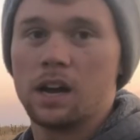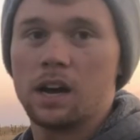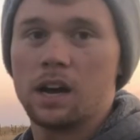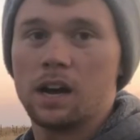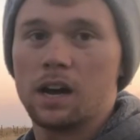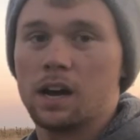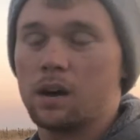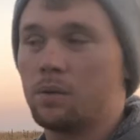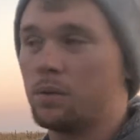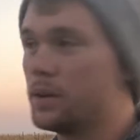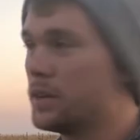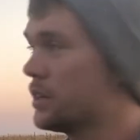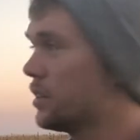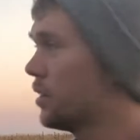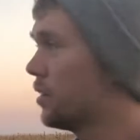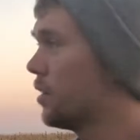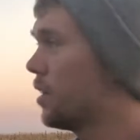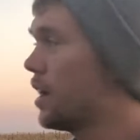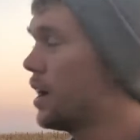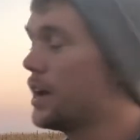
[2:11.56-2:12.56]

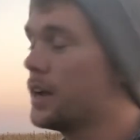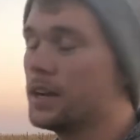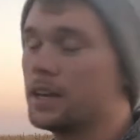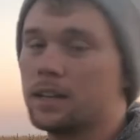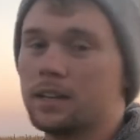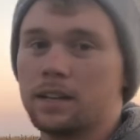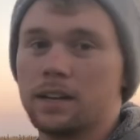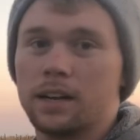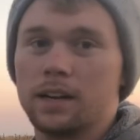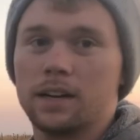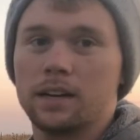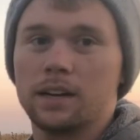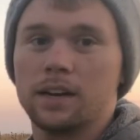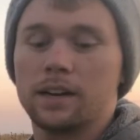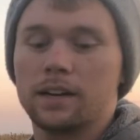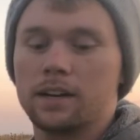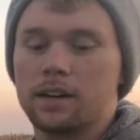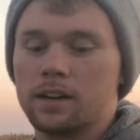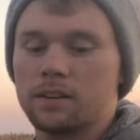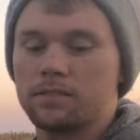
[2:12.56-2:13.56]
winter rye that
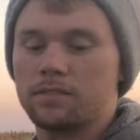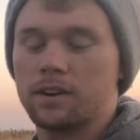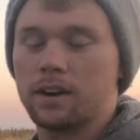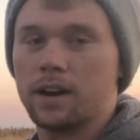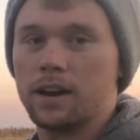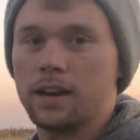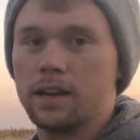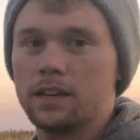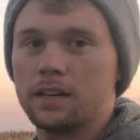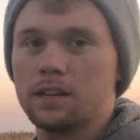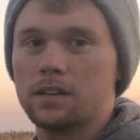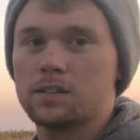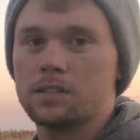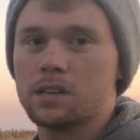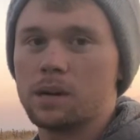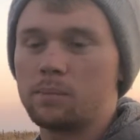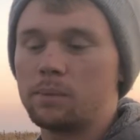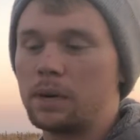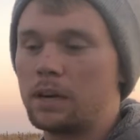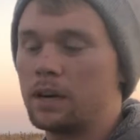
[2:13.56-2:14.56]
I cut for hay this
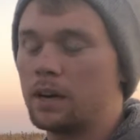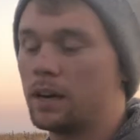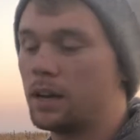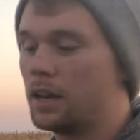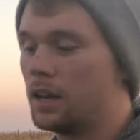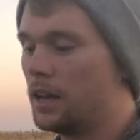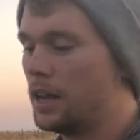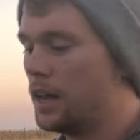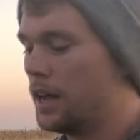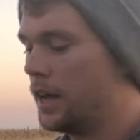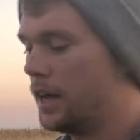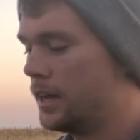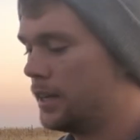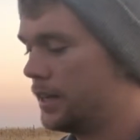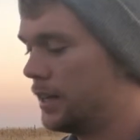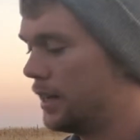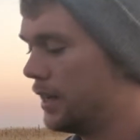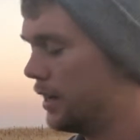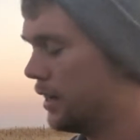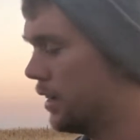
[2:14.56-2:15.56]
summer,
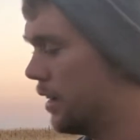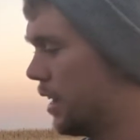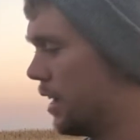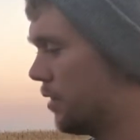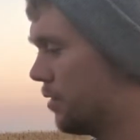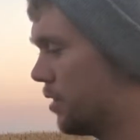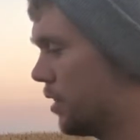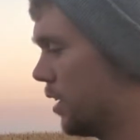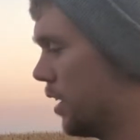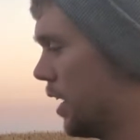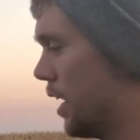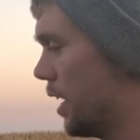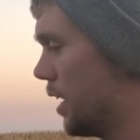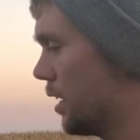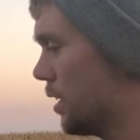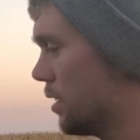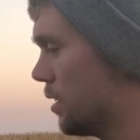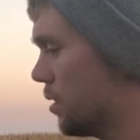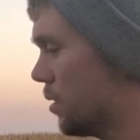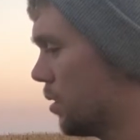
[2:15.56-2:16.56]
and then after
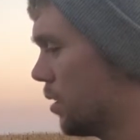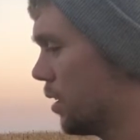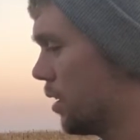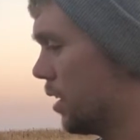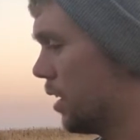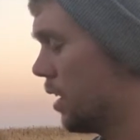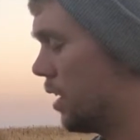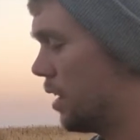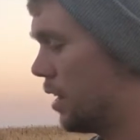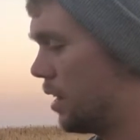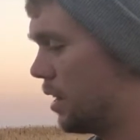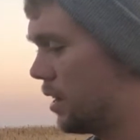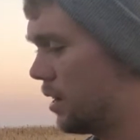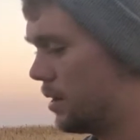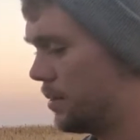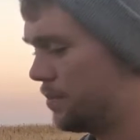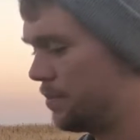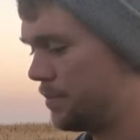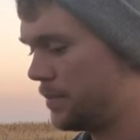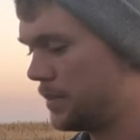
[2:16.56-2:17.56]
that
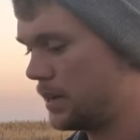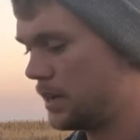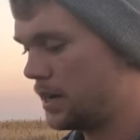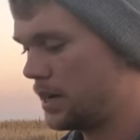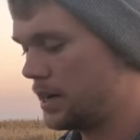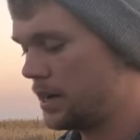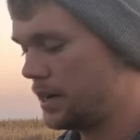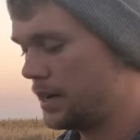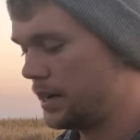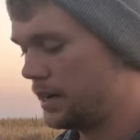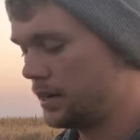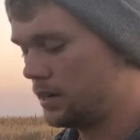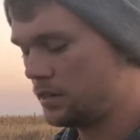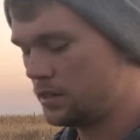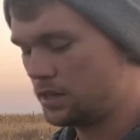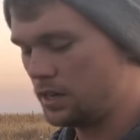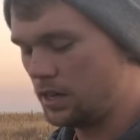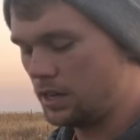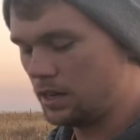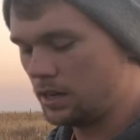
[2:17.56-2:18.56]
I
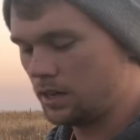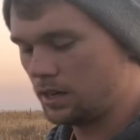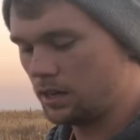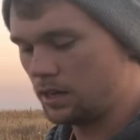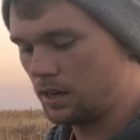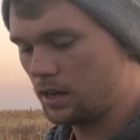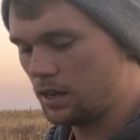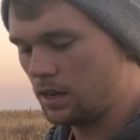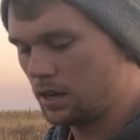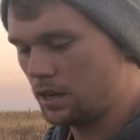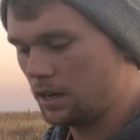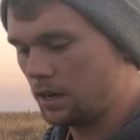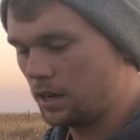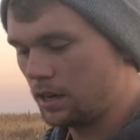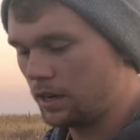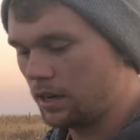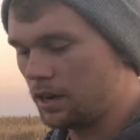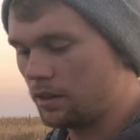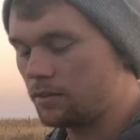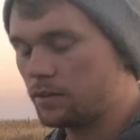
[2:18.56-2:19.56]
seeded
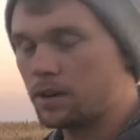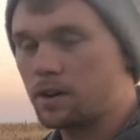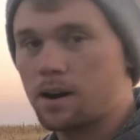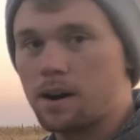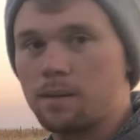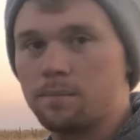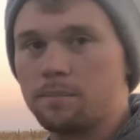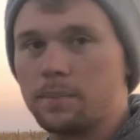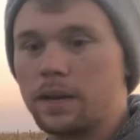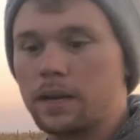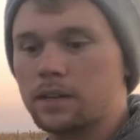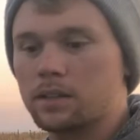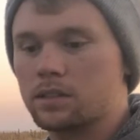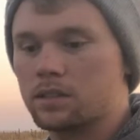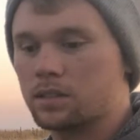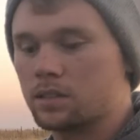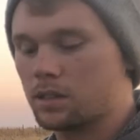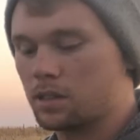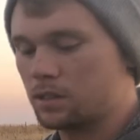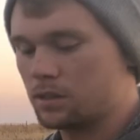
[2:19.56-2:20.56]
cover crop
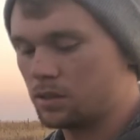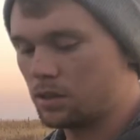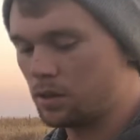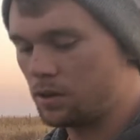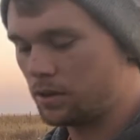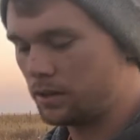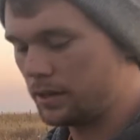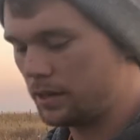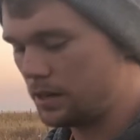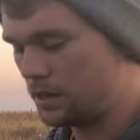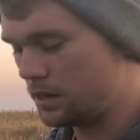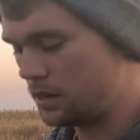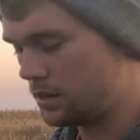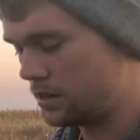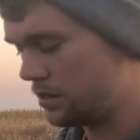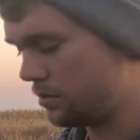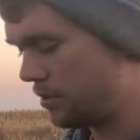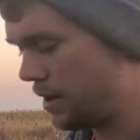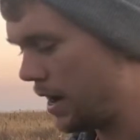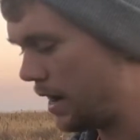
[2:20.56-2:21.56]
mix. So
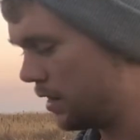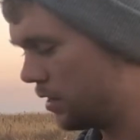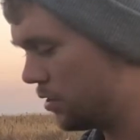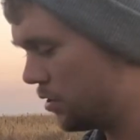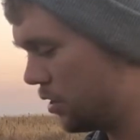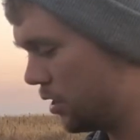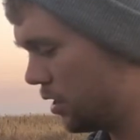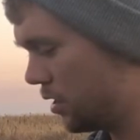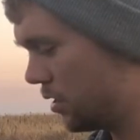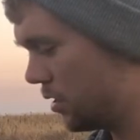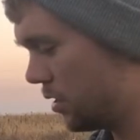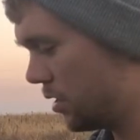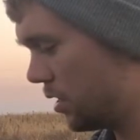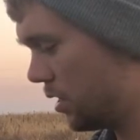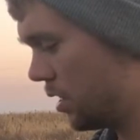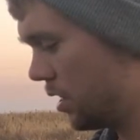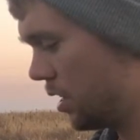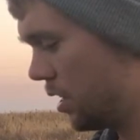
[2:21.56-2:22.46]
there's radishes,